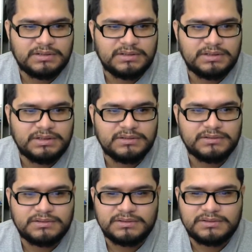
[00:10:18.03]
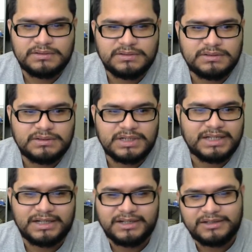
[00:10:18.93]

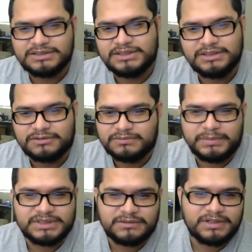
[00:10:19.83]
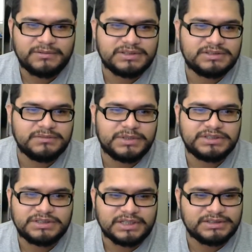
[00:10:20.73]
I honestly don't mess around with this too
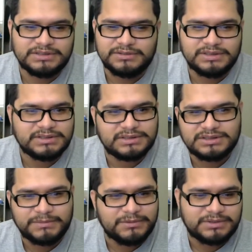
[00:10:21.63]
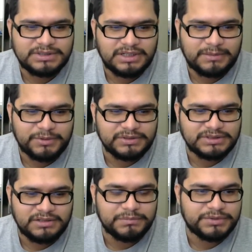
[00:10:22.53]
much. I just do this because I'm only
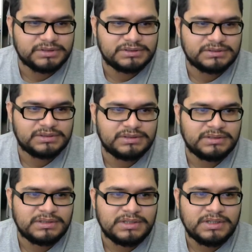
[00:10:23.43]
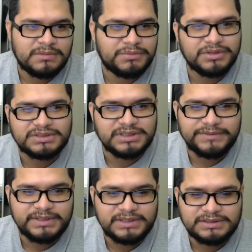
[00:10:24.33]
selling books,
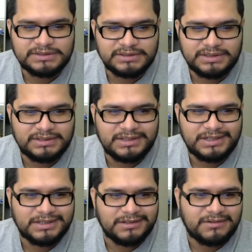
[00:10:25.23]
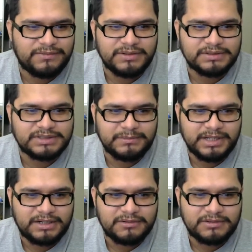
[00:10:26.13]
DVDs, and kind of they all fall in the same
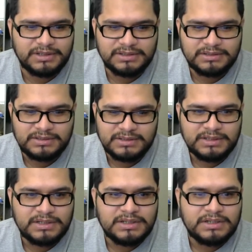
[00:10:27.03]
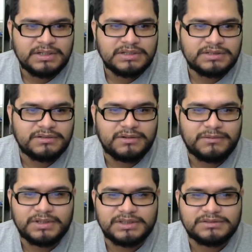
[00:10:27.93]
category. So I don't
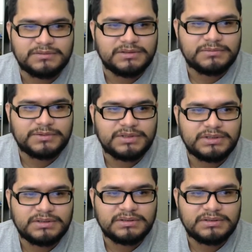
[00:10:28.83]
want this one no more.